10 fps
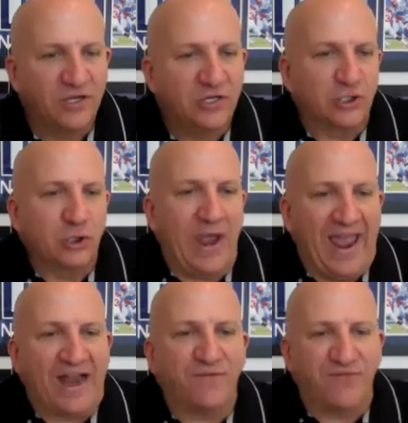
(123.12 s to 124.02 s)
So you
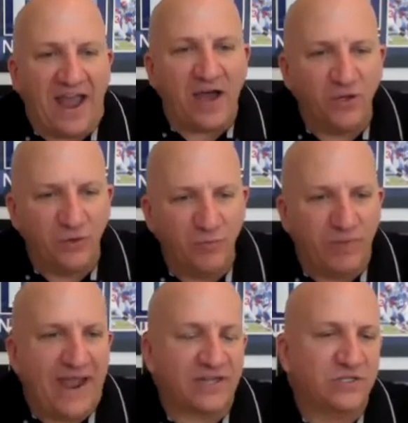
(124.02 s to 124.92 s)
add value
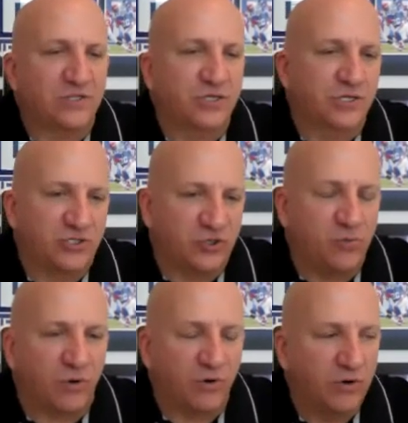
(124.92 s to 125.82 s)
back to the
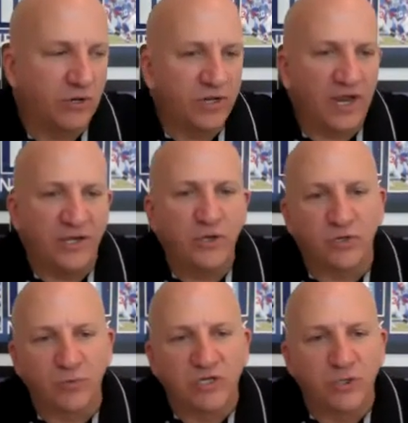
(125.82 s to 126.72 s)
consumer and you
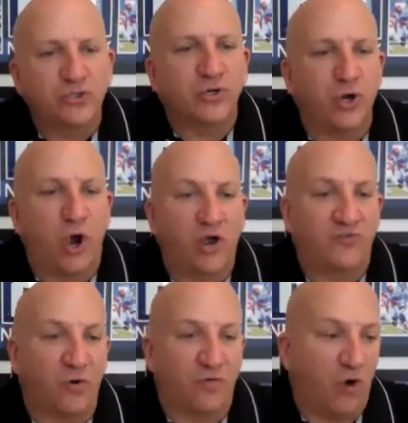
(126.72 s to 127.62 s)
can reduce your cost
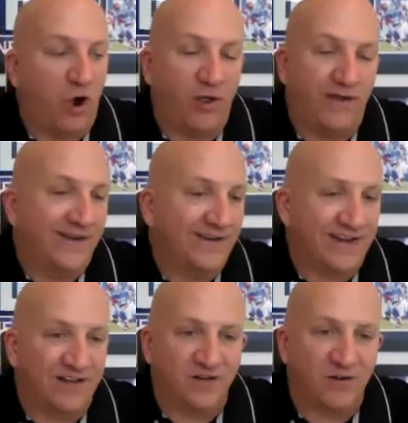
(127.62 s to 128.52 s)
overall and get
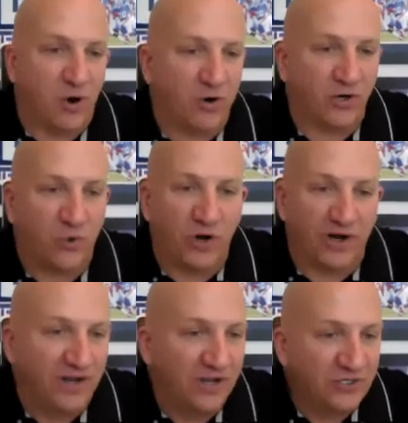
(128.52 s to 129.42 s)
it to the market
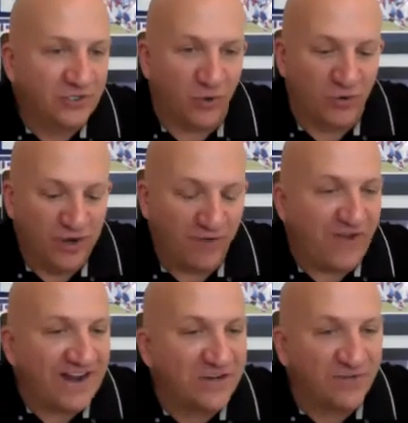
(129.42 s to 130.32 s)
quick. So
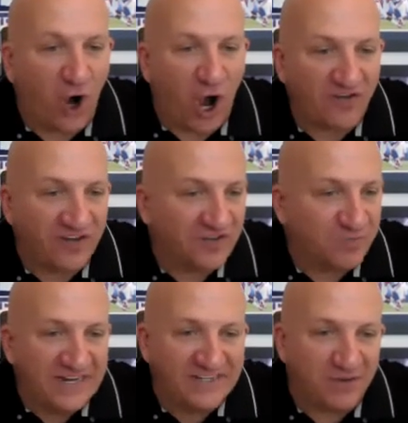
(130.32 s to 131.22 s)
effective cost and
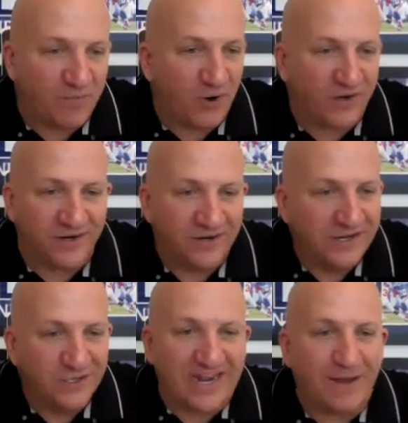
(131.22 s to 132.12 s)
speed to the market,
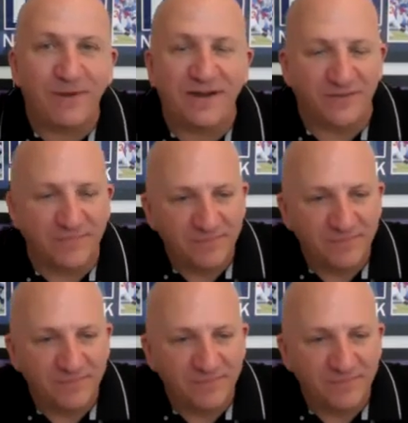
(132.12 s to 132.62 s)
can't beat it.